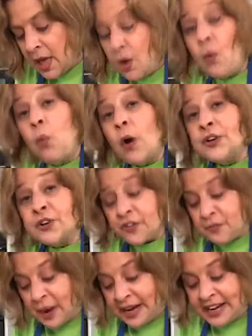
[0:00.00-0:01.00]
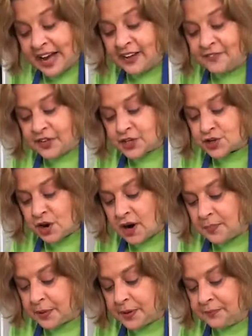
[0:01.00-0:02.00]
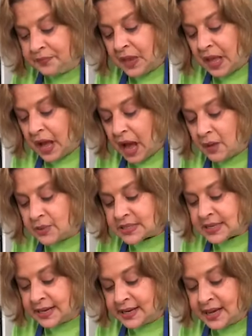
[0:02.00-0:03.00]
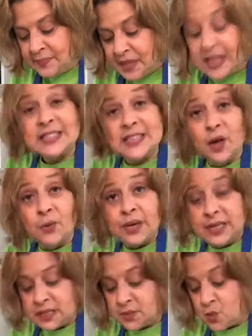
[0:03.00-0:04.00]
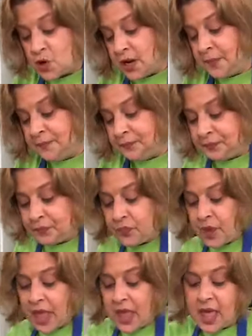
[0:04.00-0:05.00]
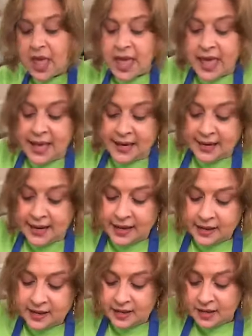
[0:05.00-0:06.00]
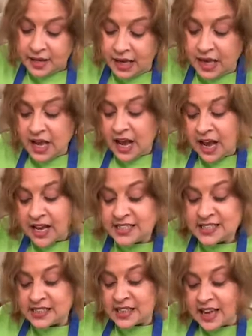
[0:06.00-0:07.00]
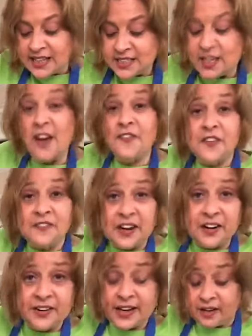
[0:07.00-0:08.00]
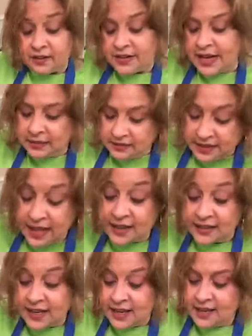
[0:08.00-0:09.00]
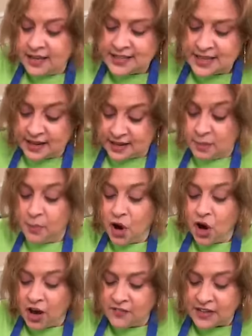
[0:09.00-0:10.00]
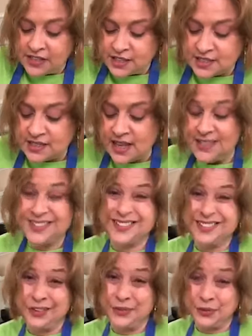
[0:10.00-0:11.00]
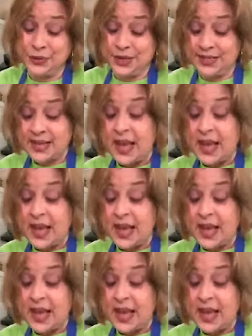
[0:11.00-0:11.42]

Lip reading: Wonder if my knife is sharp. I was cutting up that celery this morning and I sliced off a fingernail. Now, luckily, it didn't come off. I just sliced clean through it.